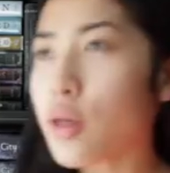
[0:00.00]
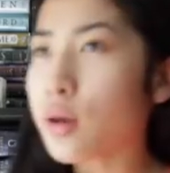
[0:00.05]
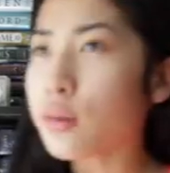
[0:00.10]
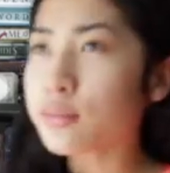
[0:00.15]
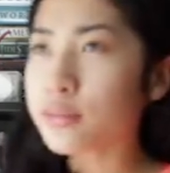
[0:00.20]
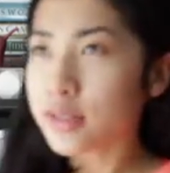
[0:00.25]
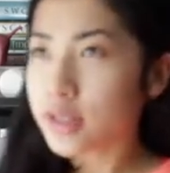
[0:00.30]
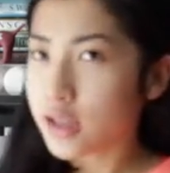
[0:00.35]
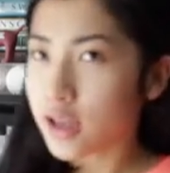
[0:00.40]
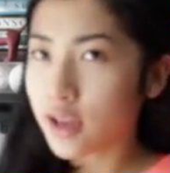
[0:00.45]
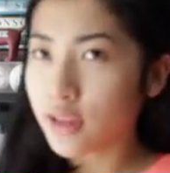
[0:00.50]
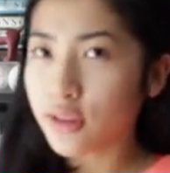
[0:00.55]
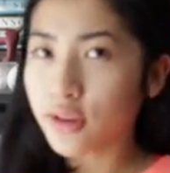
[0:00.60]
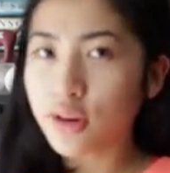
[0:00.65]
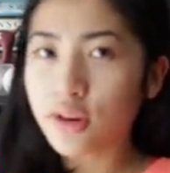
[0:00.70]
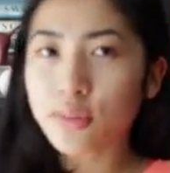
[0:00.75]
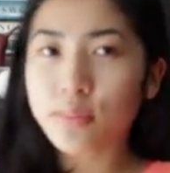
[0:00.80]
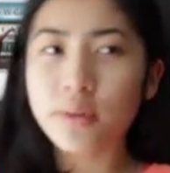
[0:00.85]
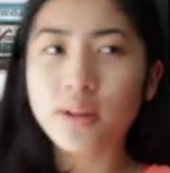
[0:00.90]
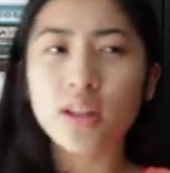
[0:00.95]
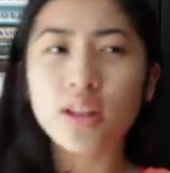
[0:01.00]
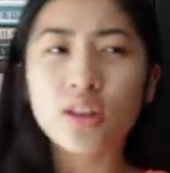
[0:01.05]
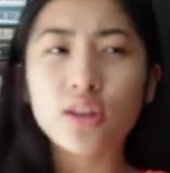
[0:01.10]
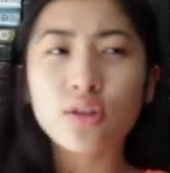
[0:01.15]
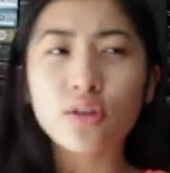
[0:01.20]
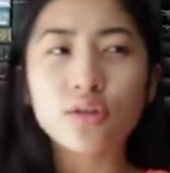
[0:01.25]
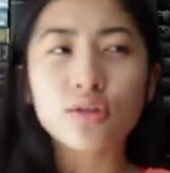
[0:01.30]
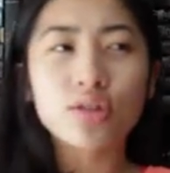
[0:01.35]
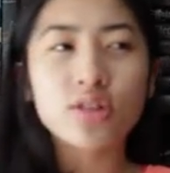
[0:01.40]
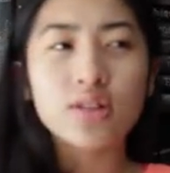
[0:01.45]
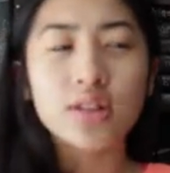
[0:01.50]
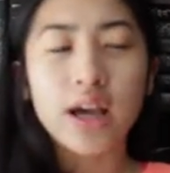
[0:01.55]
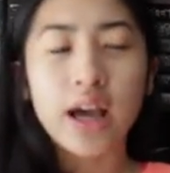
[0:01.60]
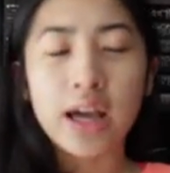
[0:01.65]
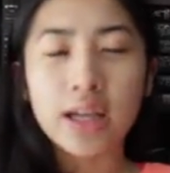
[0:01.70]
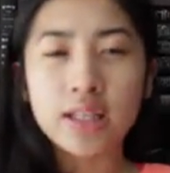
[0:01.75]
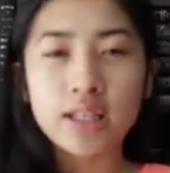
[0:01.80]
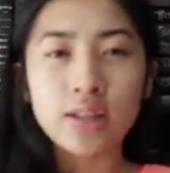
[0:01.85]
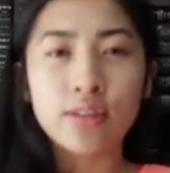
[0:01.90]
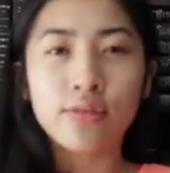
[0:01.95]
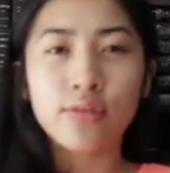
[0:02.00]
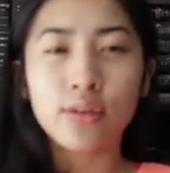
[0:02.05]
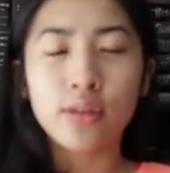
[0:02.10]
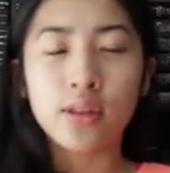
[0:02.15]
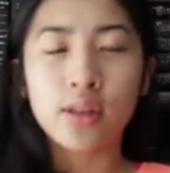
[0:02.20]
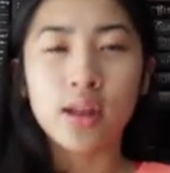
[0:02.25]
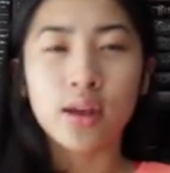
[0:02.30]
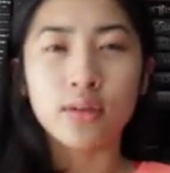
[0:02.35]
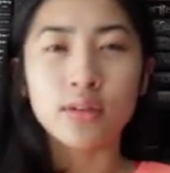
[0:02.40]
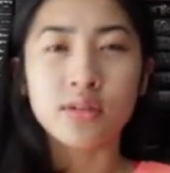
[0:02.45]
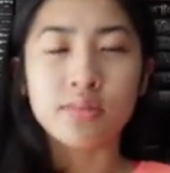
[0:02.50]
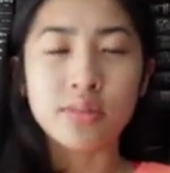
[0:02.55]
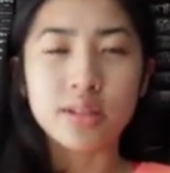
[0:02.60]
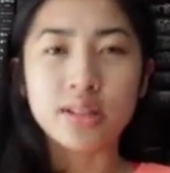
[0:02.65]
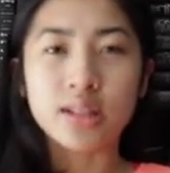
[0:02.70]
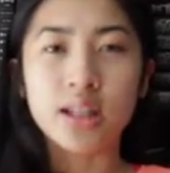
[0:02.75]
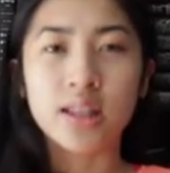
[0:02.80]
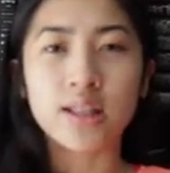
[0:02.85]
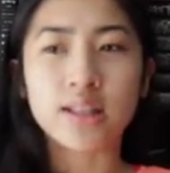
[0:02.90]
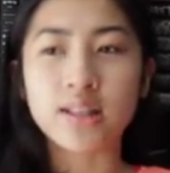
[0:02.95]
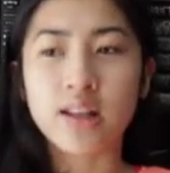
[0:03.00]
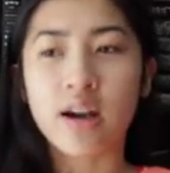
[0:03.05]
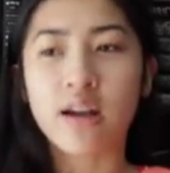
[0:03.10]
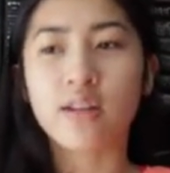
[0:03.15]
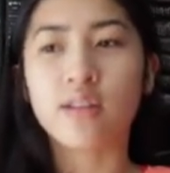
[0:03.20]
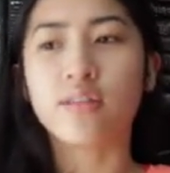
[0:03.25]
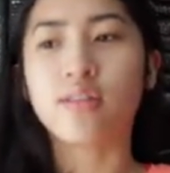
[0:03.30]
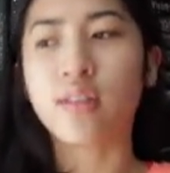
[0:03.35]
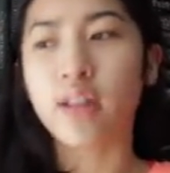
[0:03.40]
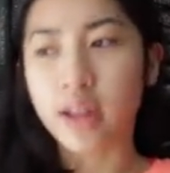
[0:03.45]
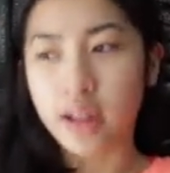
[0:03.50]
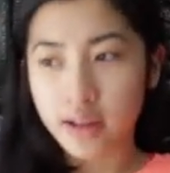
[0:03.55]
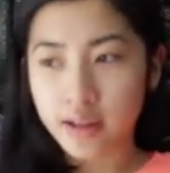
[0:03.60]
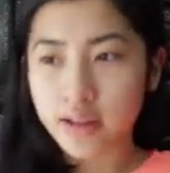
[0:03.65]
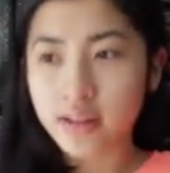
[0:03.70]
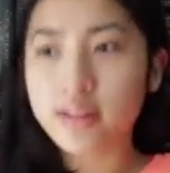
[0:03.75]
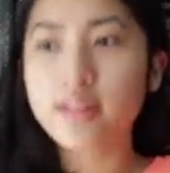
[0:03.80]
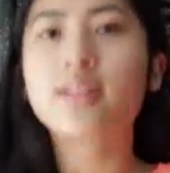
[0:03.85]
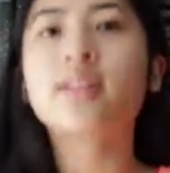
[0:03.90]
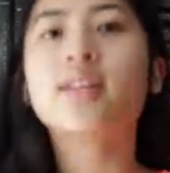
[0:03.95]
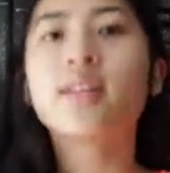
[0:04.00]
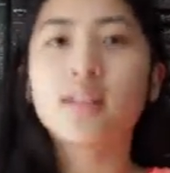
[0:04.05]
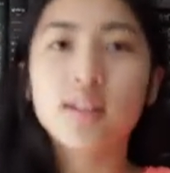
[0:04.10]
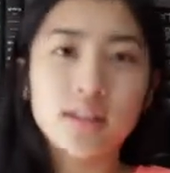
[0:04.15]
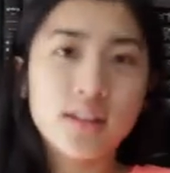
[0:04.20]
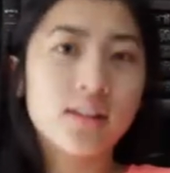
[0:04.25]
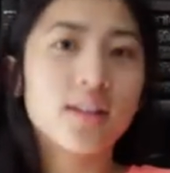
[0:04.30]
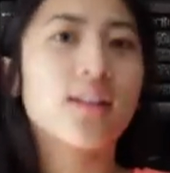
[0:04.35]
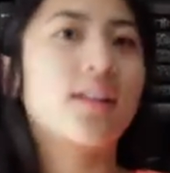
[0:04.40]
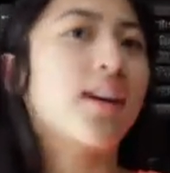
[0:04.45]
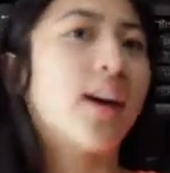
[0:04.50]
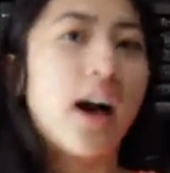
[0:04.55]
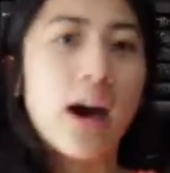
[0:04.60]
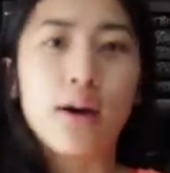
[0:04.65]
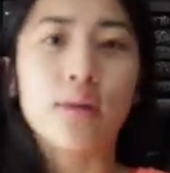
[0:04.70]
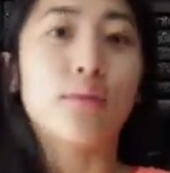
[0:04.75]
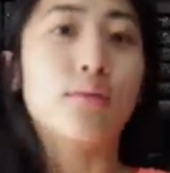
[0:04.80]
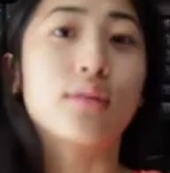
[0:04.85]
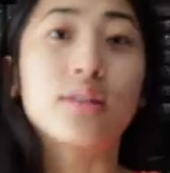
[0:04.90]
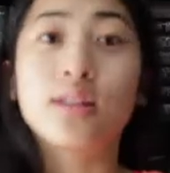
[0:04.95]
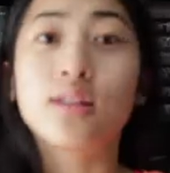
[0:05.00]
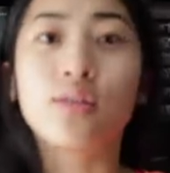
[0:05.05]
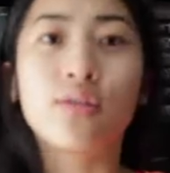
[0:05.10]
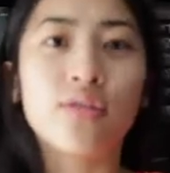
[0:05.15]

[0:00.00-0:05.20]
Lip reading: them together, but I did feel like I was missing this kind of like, out of this